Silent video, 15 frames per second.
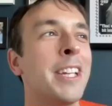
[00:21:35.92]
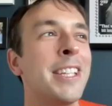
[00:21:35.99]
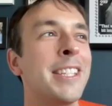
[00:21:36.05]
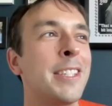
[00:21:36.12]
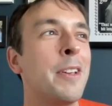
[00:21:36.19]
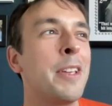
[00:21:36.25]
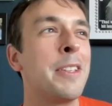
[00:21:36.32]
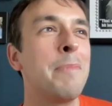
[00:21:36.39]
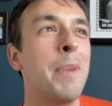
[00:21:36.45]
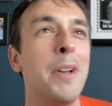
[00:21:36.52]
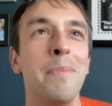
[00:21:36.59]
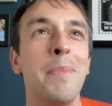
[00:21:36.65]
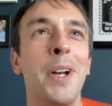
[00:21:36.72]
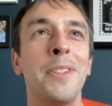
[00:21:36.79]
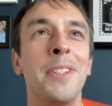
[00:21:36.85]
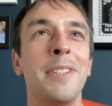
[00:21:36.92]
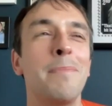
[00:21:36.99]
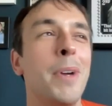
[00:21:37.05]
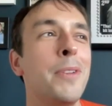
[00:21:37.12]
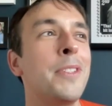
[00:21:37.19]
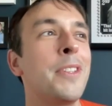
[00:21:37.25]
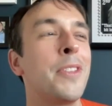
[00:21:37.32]
because
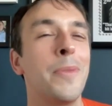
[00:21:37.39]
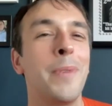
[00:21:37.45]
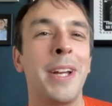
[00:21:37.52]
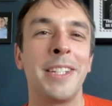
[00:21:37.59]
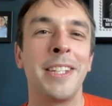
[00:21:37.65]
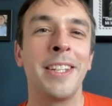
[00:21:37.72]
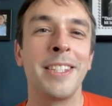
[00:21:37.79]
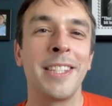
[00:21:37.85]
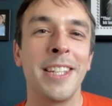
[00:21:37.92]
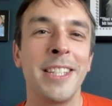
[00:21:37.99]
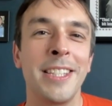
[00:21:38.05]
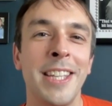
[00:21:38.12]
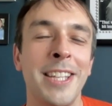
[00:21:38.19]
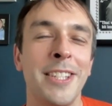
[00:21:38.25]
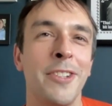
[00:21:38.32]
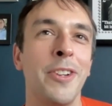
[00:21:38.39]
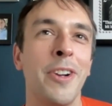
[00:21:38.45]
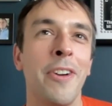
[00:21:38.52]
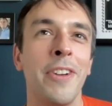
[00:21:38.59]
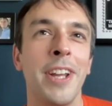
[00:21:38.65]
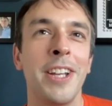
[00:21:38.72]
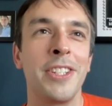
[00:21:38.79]
most of the weddings these days on
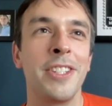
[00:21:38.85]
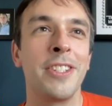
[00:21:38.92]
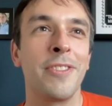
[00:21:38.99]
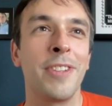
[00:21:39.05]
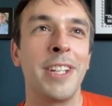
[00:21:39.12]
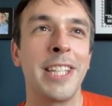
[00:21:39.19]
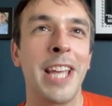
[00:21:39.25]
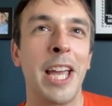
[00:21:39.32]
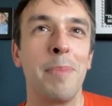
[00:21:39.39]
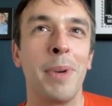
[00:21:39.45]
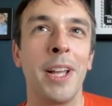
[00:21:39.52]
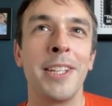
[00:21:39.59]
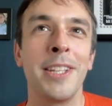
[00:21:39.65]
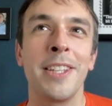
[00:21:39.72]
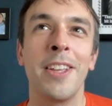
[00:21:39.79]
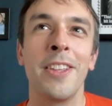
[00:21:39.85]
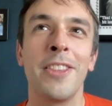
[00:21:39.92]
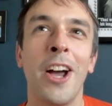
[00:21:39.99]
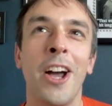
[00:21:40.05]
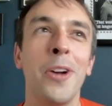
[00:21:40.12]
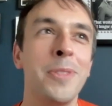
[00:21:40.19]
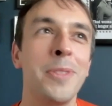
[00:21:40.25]
Coronation Street take place at
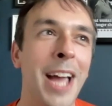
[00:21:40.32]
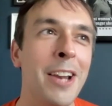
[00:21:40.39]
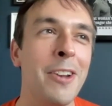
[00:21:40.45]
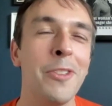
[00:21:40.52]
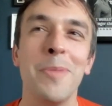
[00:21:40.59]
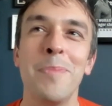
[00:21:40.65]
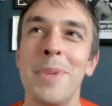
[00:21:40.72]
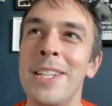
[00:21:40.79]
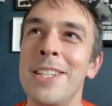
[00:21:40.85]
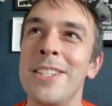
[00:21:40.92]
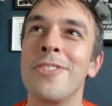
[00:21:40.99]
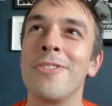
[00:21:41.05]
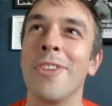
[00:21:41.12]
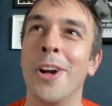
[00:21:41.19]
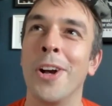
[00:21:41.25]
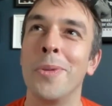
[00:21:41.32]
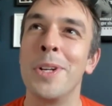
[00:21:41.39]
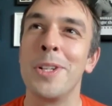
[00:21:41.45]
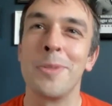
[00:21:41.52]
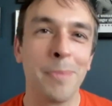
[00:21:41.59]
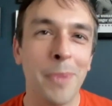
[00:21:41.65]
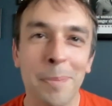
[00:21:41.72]
the hotel or the bistro,
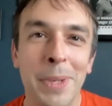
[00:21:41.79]
which